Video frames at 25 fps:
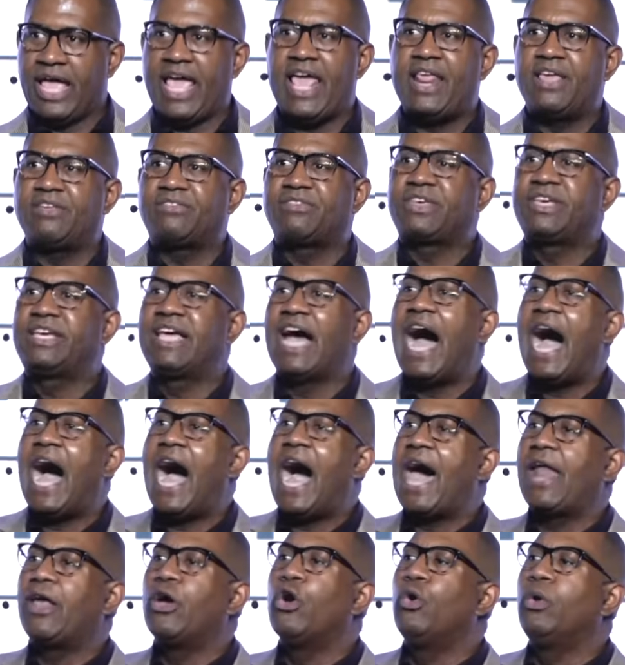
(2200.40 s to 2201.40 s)
It is
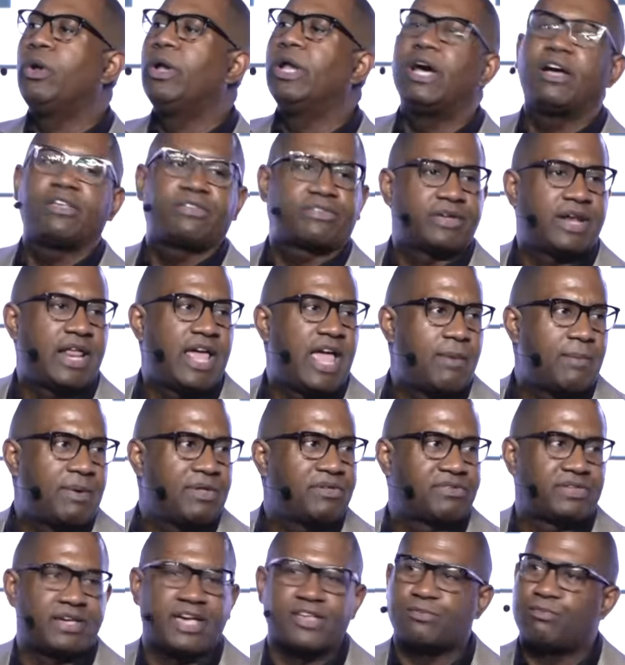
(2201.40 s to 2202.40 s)
God who looks at him
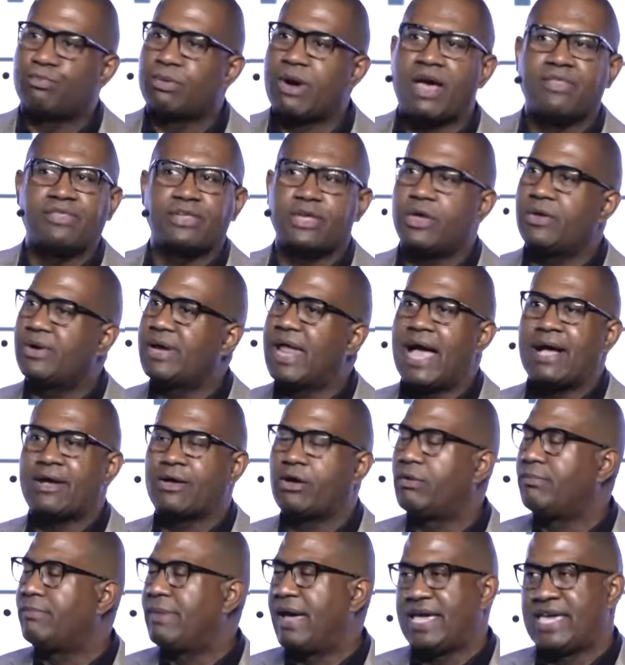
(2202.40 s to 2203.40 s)
and says, brother, you're not
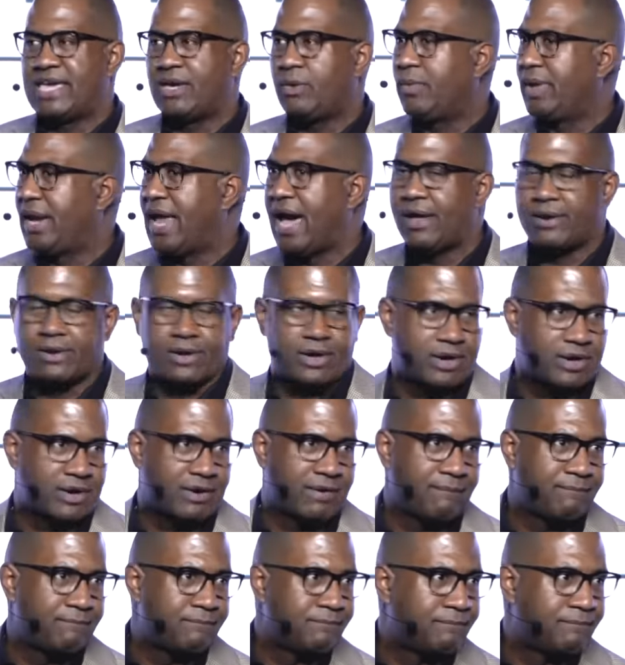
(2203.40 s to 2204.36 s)
going to make it without her.